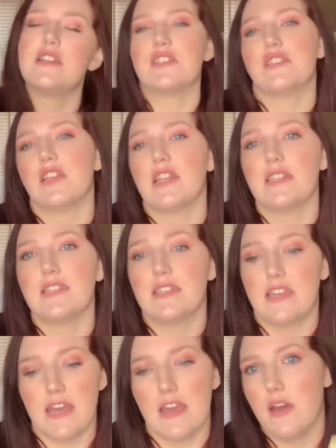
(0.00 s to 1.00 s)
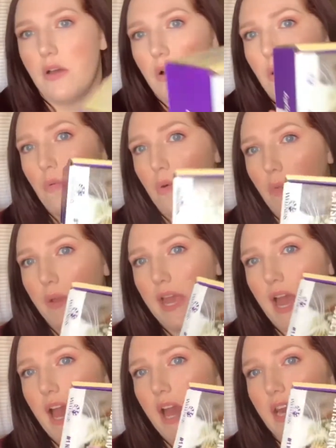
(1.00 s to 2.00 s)
So let's see what we
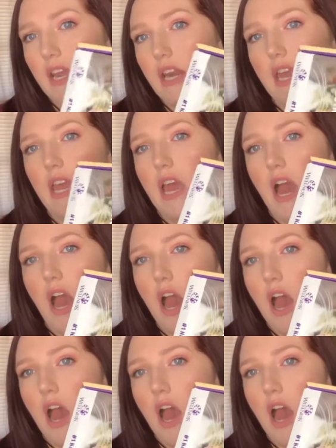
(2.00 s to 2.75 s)
got in here.